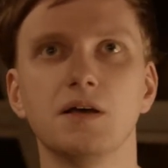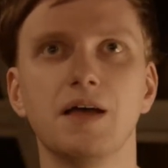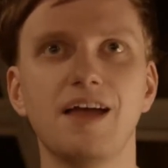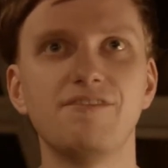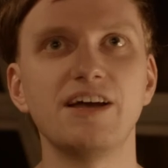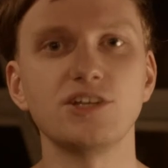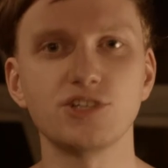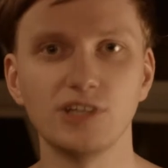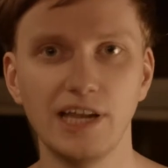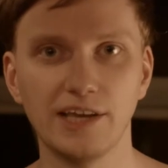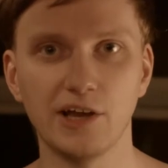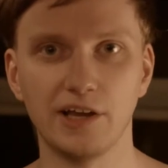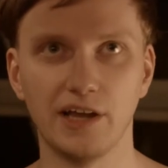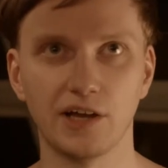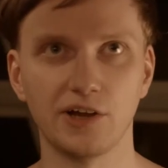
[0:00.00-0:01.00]
eventually
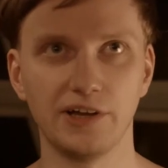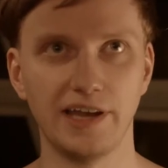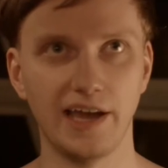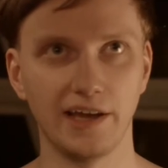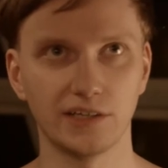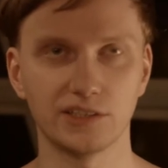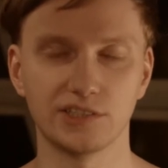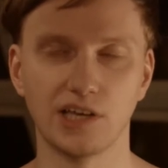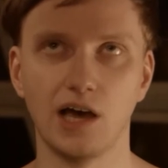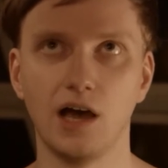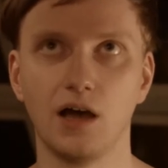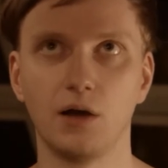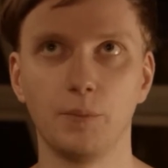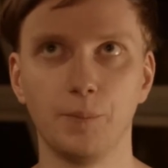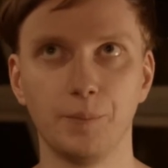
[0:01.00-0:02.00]
gonna connect
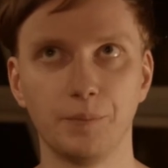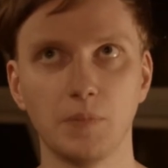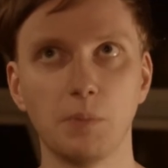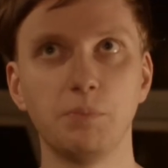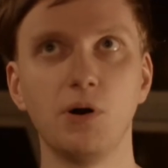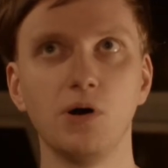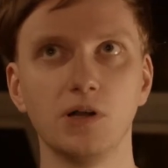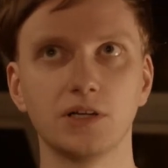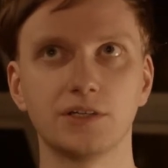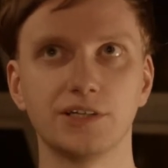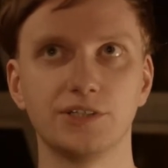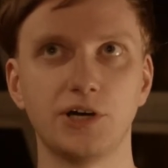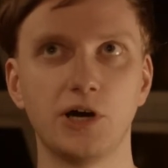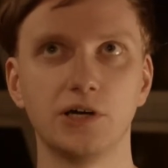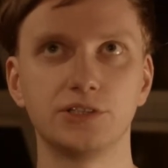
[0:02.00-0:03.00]

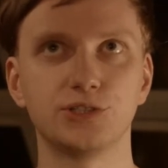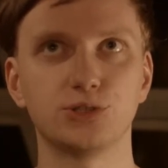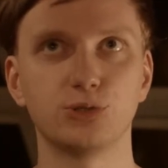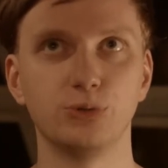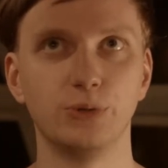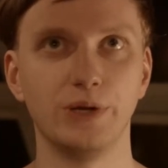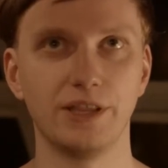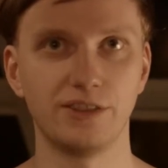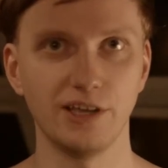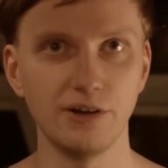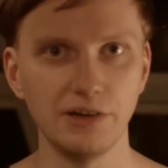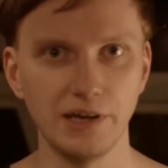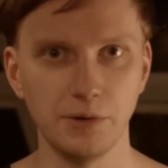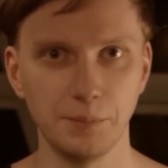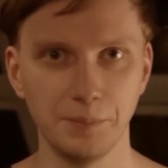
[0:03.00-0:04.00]
Polkadot to
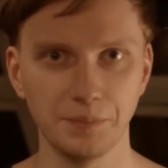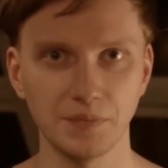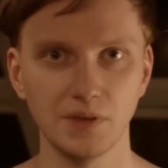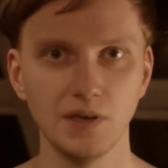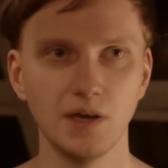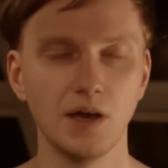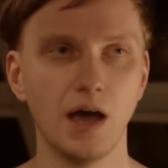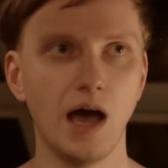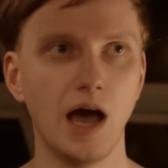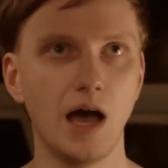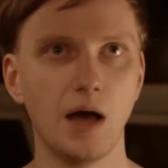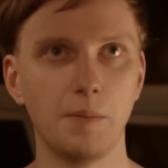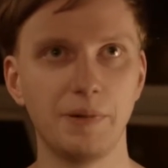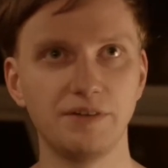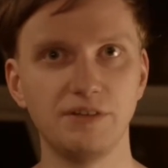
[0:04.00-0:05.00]
Ethereum,
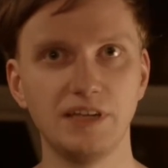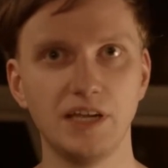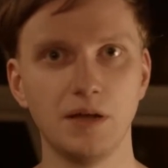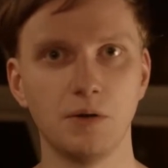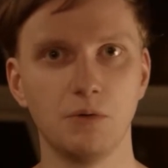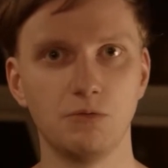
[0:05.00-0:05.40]
but we